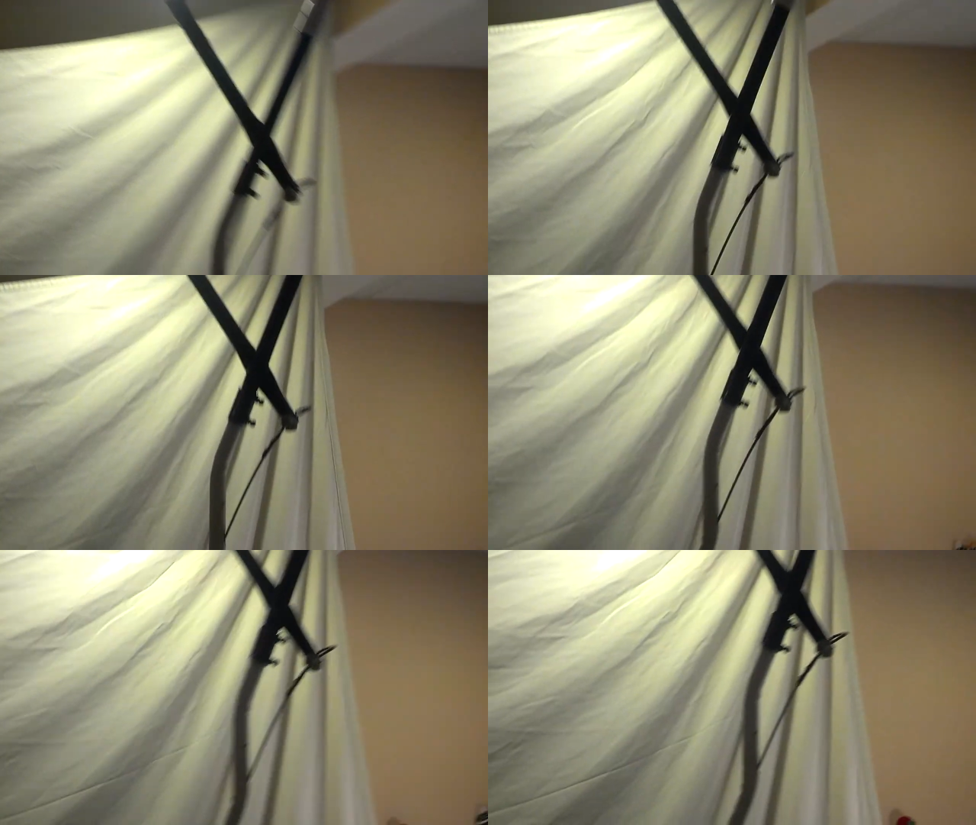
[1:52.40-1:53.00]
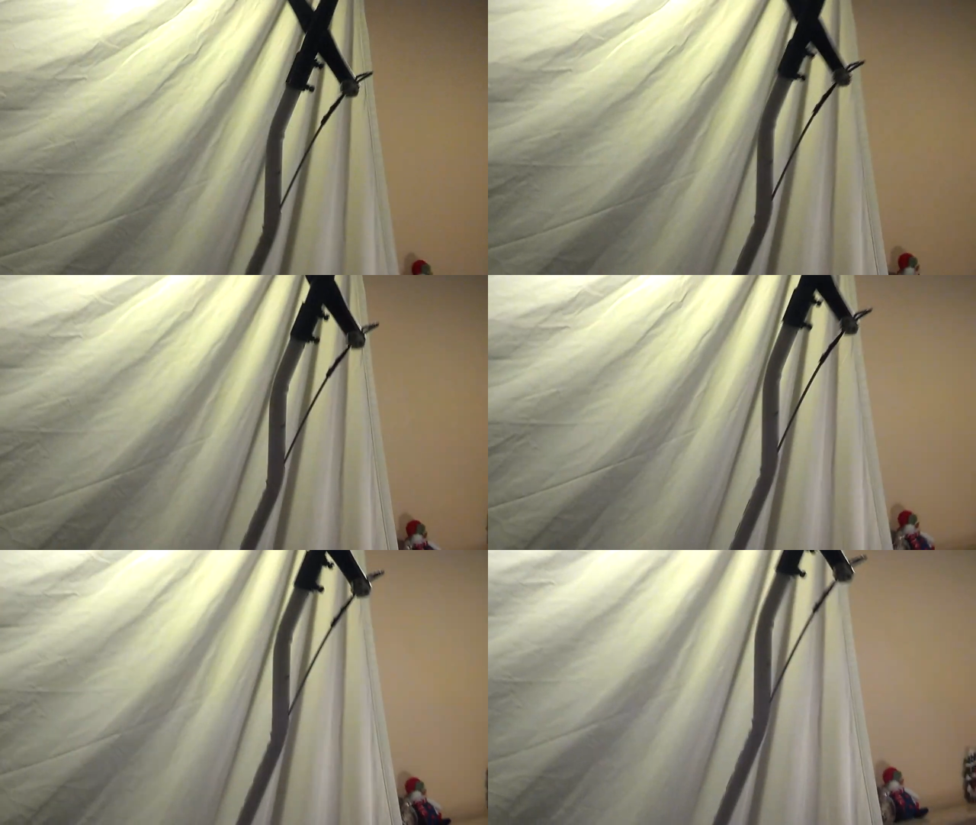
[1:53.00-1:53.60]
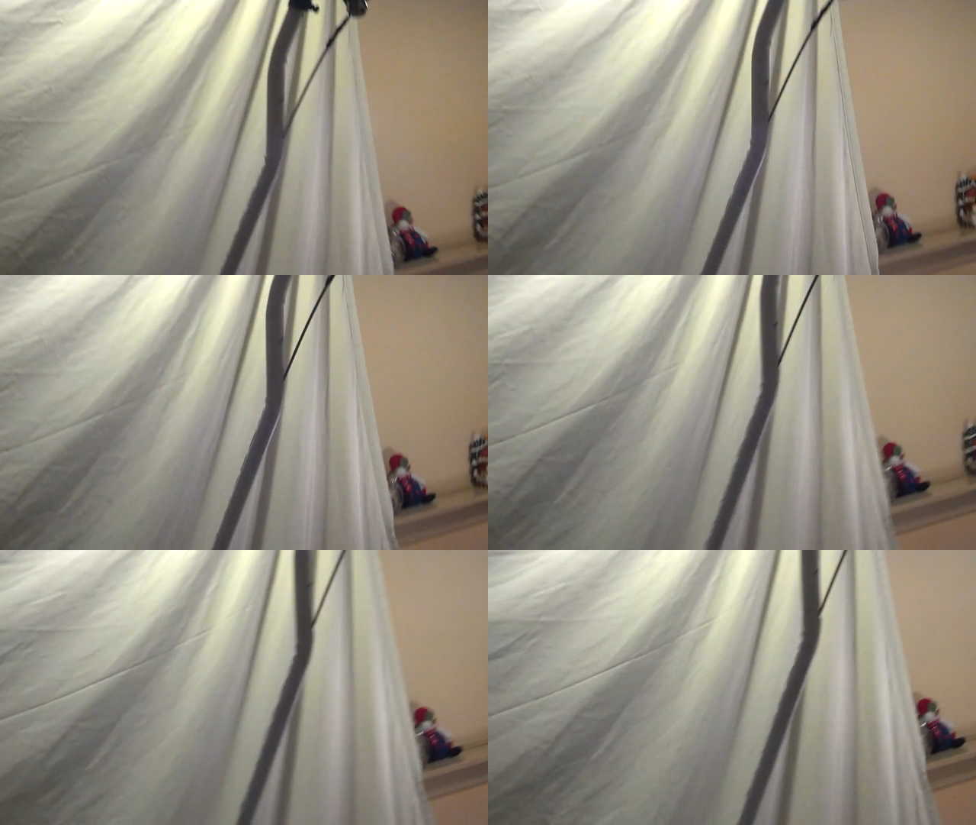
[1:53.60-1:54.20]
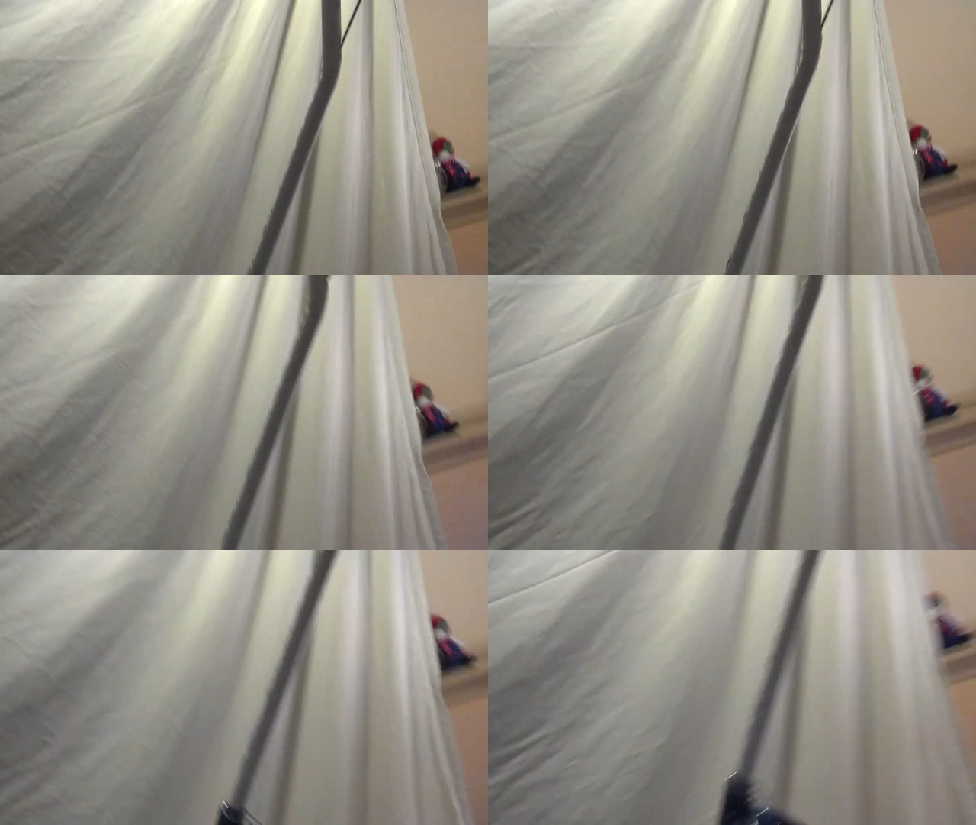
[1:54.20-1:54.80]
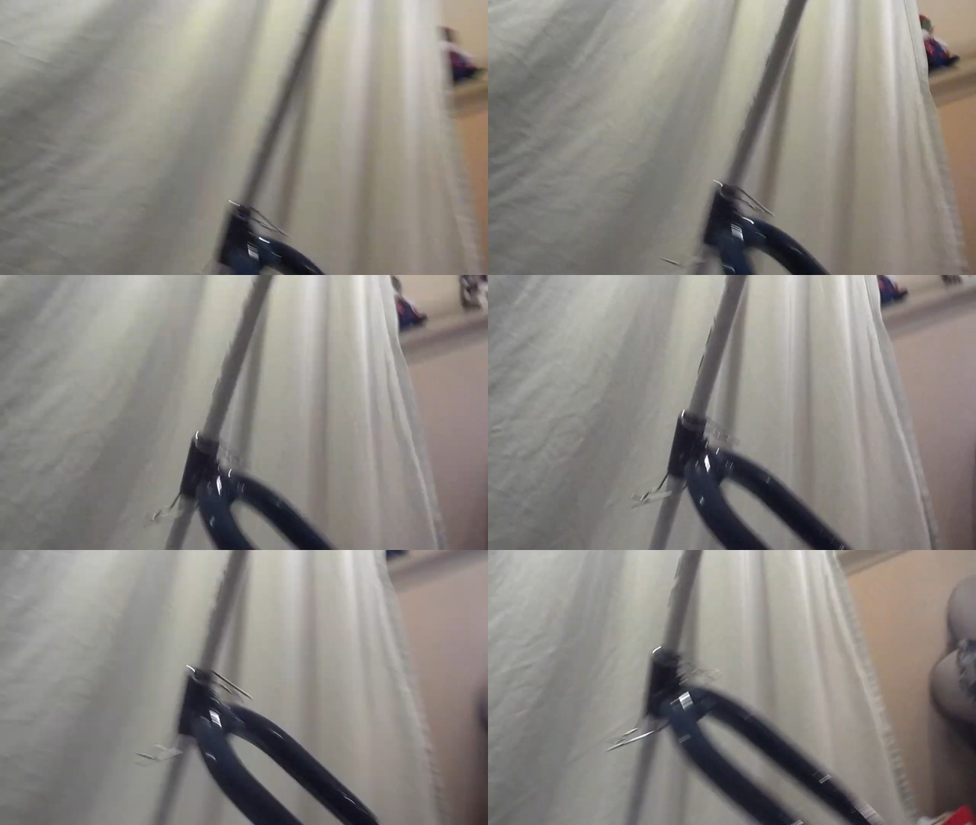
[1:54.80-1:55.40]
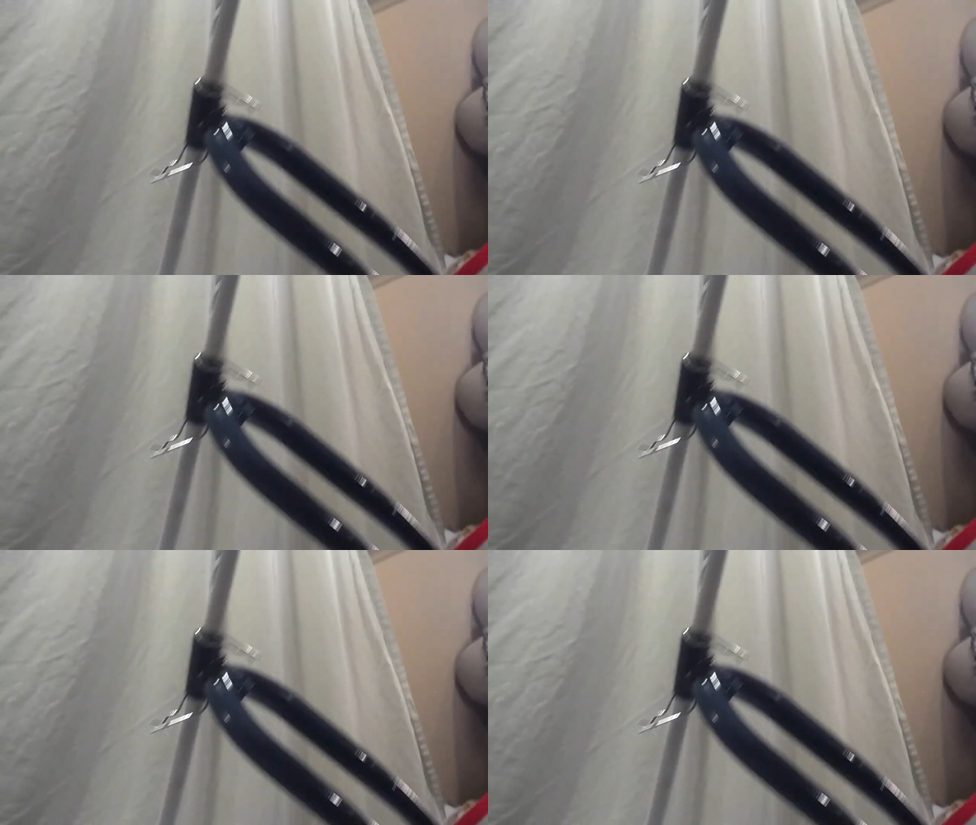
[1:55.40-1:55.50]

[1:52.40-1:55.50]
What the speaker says: [unreadable: no face in view]